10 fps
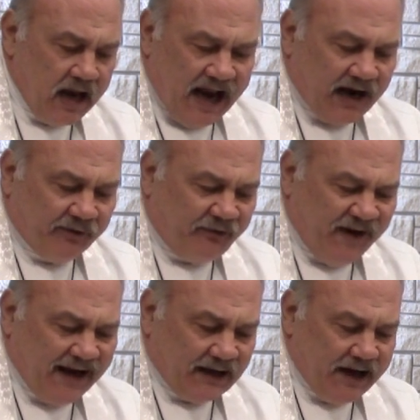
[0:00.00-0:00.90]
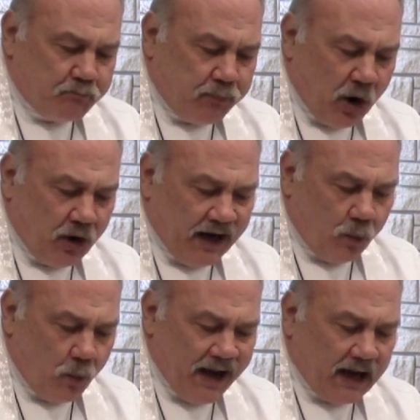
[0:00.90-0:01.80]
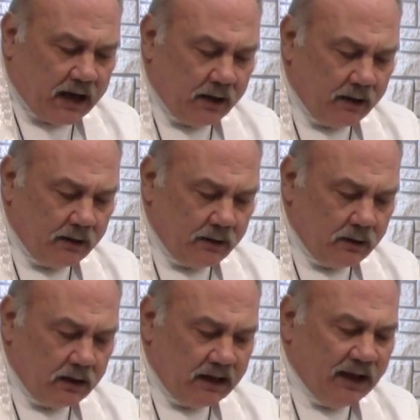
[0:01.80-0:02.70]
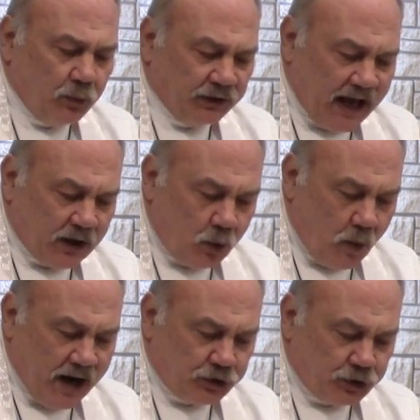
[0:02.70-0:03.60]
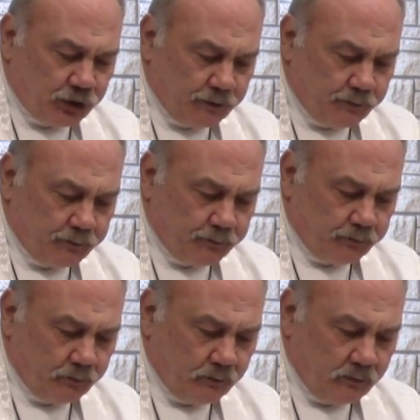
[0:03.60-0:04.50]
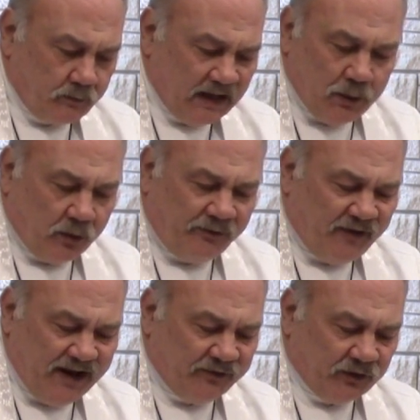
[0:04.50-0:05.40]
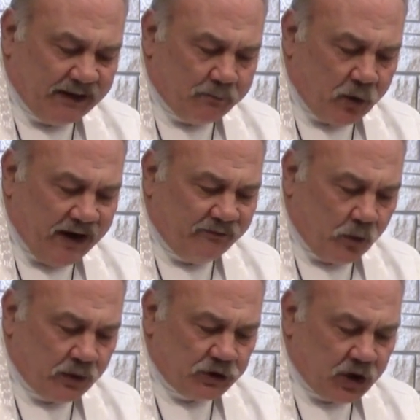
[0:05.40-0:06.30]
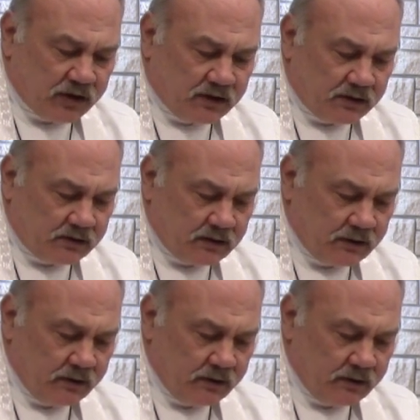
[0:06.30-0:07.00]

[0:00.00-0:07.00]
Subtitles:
and a faintly burning wick he will not quench. He will faithfully bring forth justice.